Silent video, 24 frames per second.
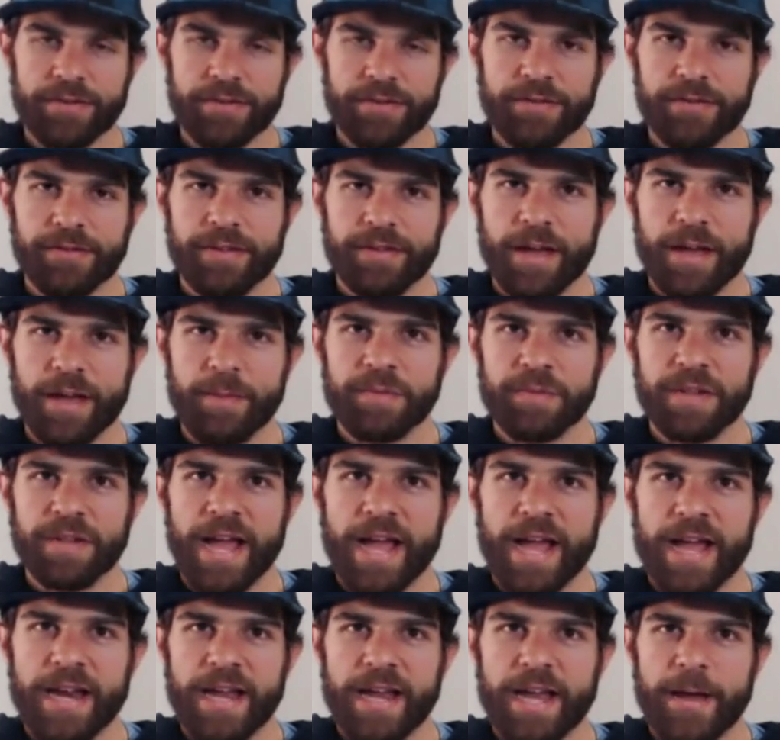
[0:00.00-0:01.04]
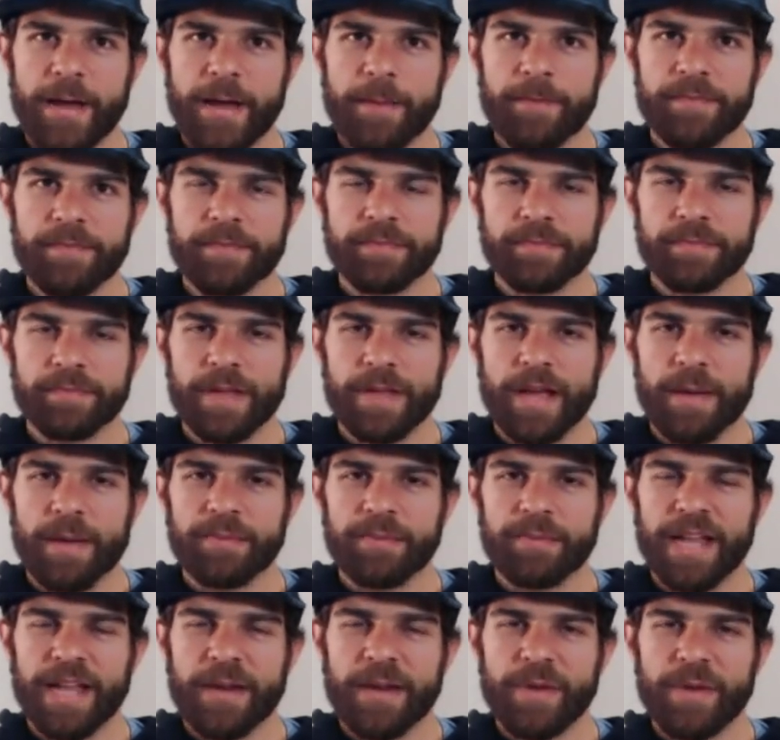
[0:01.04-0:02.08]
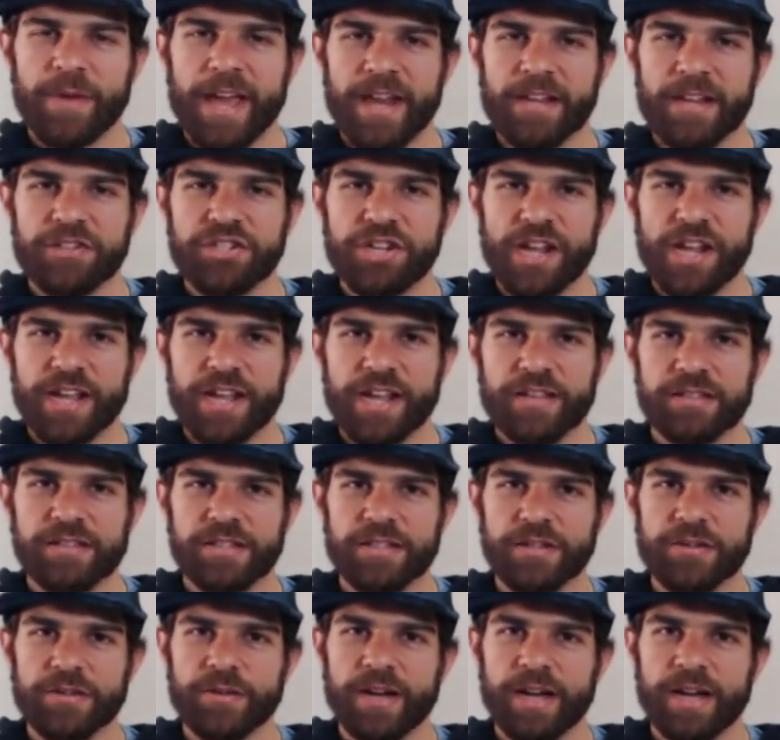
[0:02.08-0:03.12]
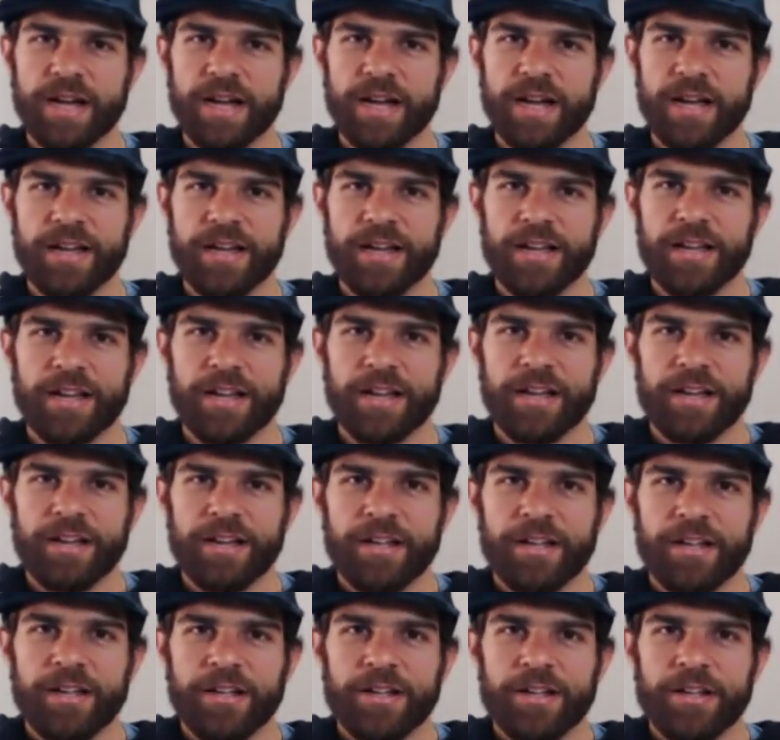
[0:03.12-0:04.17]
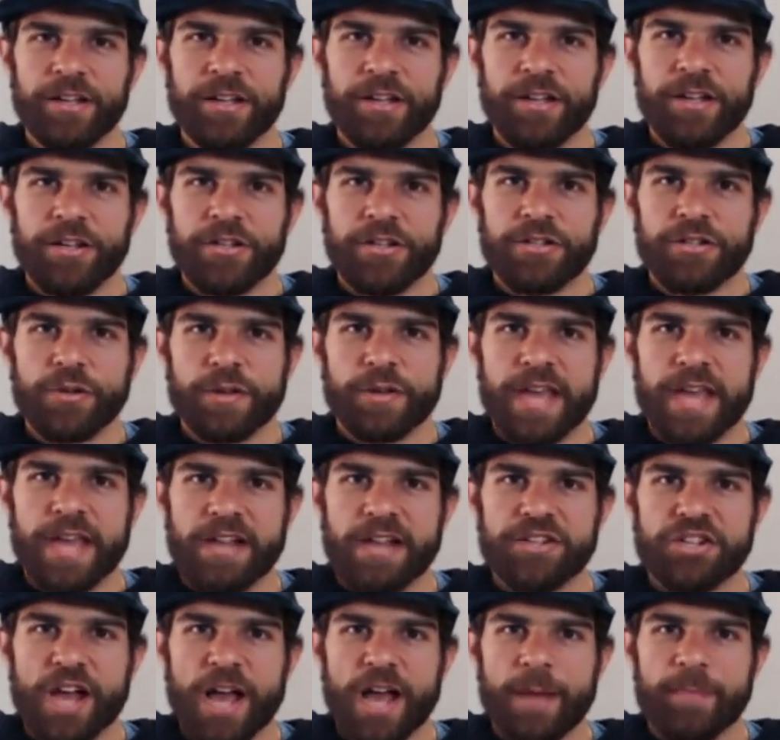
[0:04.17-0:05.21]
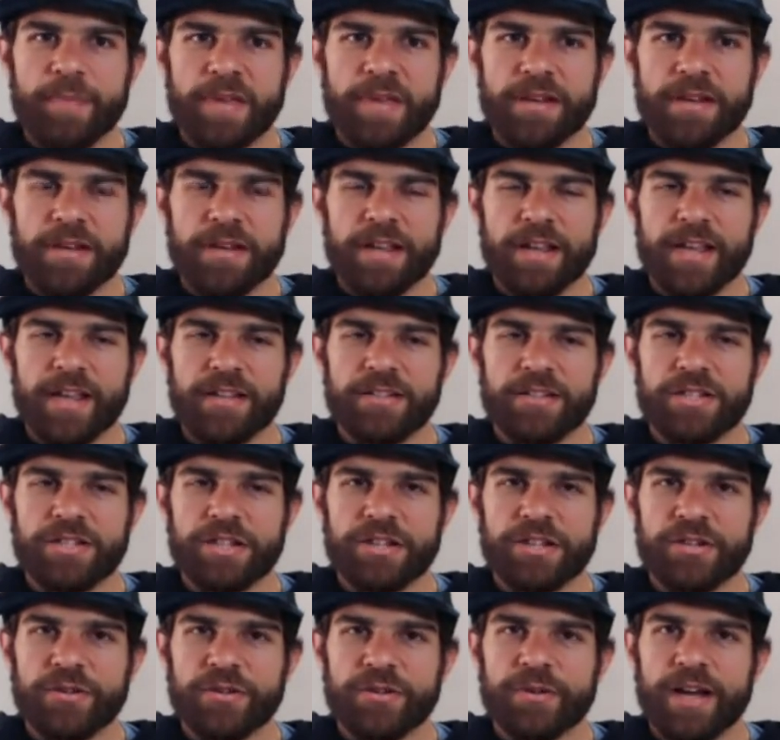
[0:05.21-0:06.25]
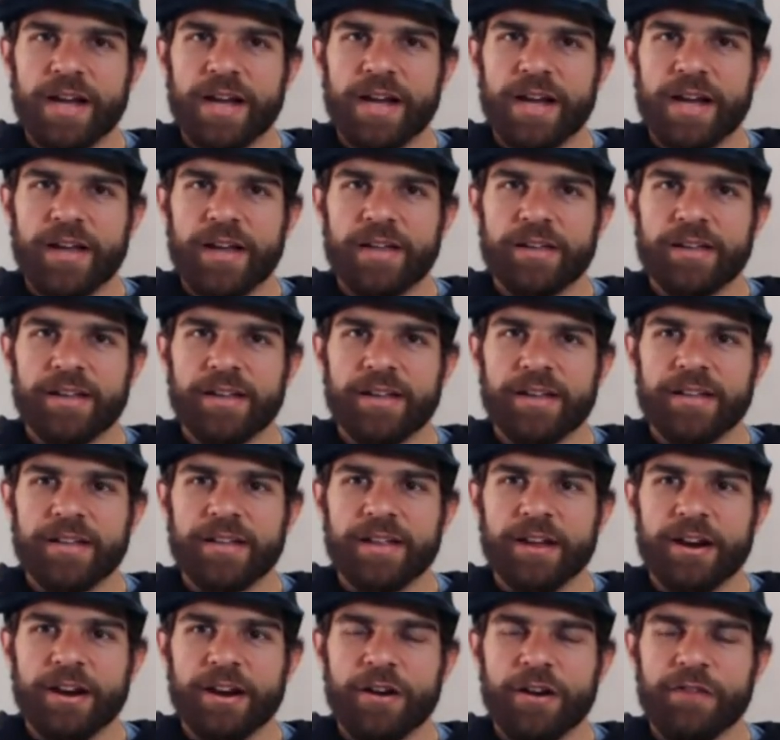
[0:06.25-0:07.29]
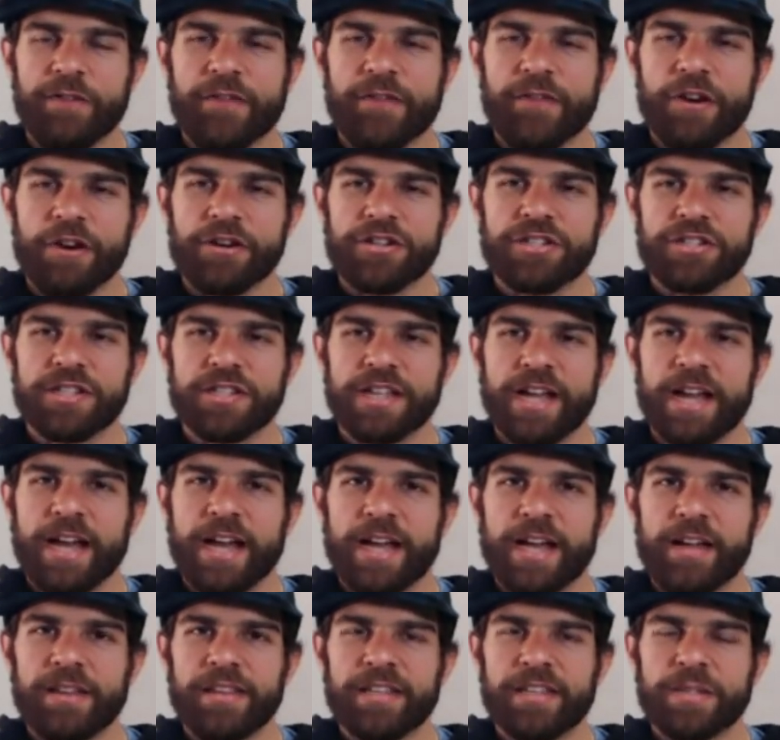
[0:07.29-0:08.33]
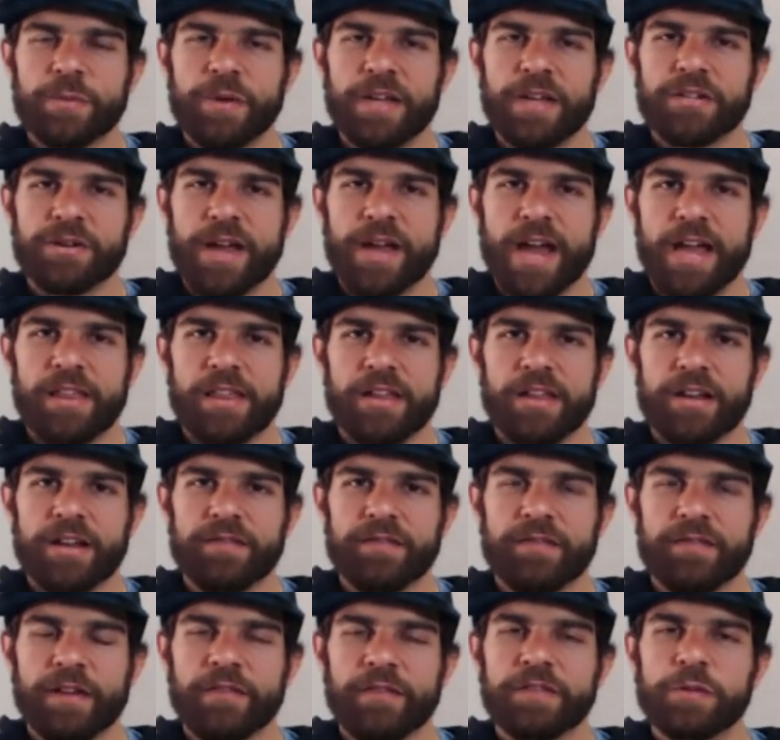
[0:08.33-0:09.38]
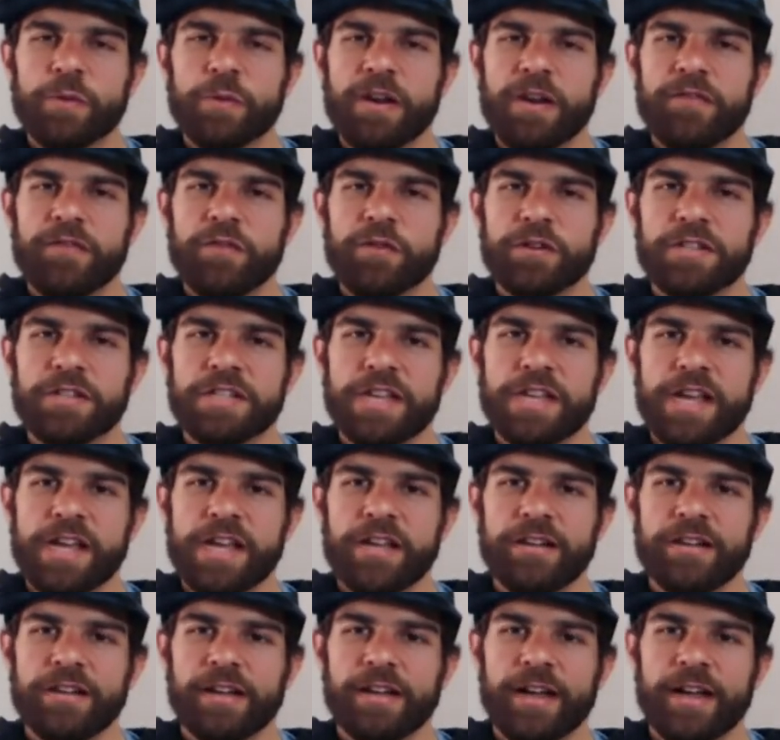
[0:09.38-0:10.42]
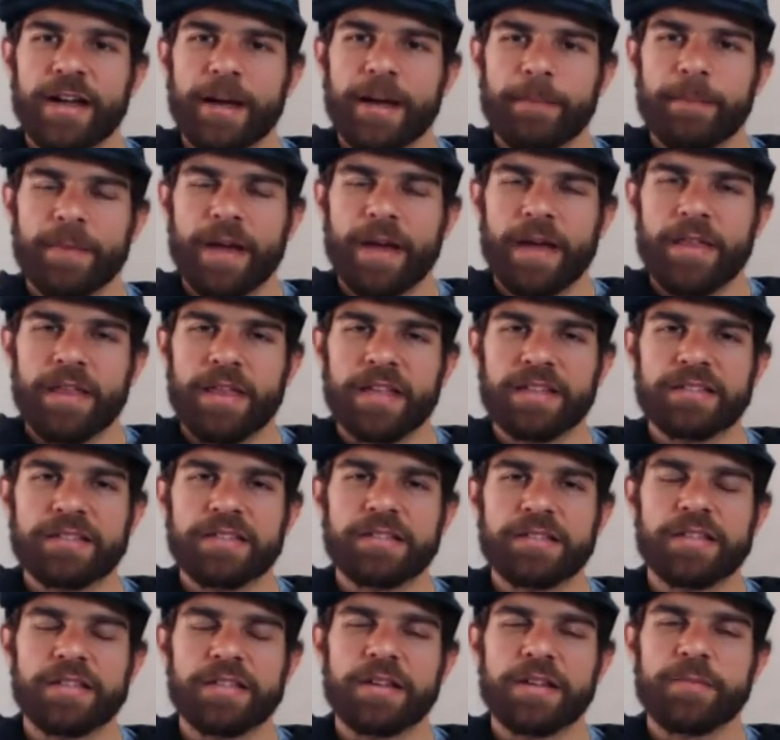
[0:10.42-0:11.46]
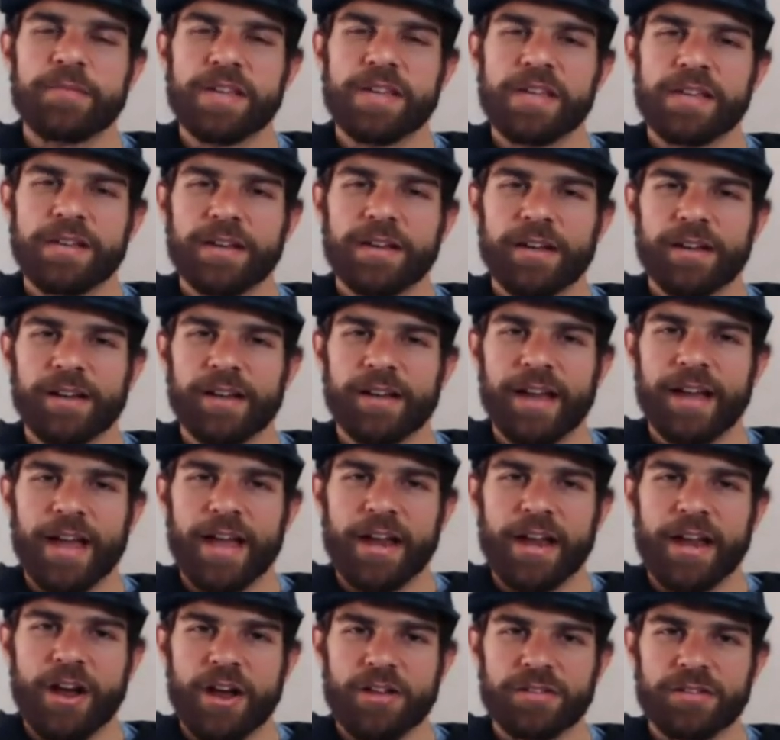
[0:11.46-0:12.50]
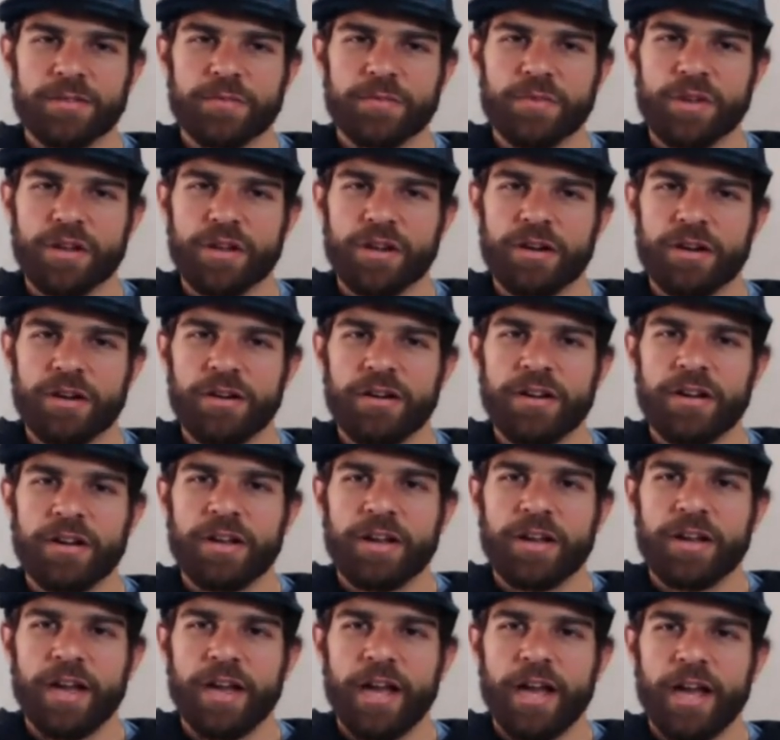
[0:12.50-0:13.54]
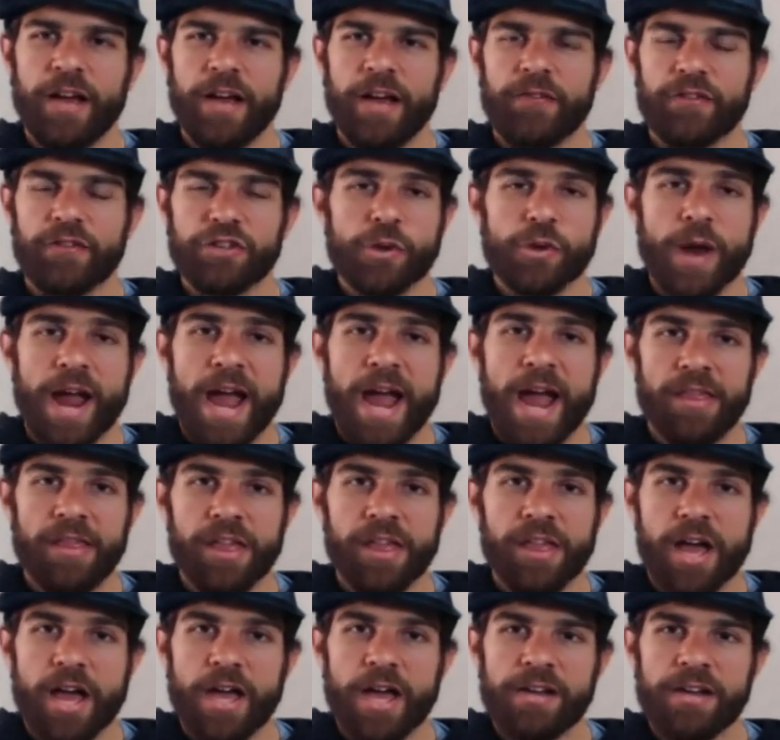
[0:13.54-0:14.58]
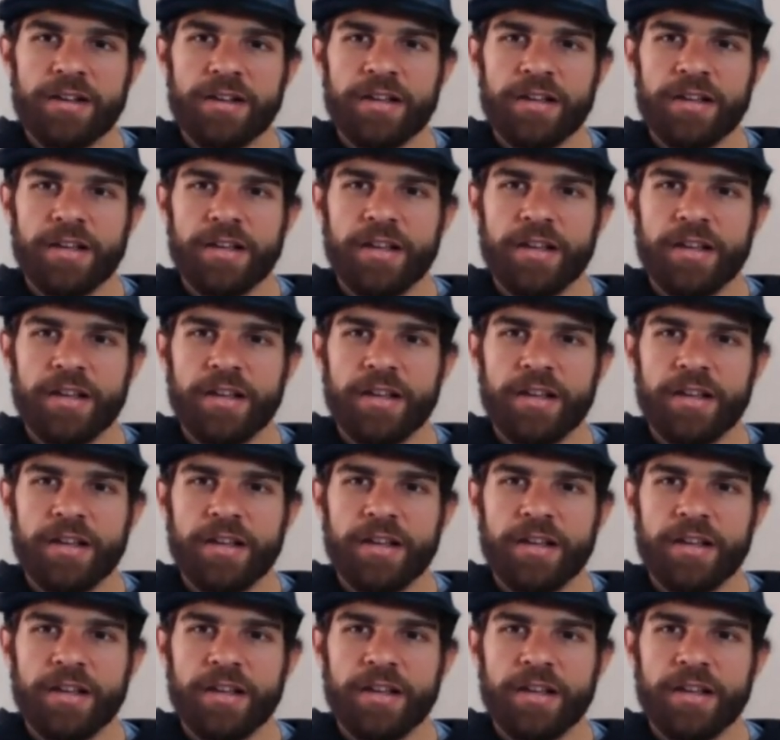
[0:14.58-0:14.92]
I'm glad we had a chance to catch up and do our first This Week in Triathlon of 2014. I think this is going to be an awesome year for triathlon.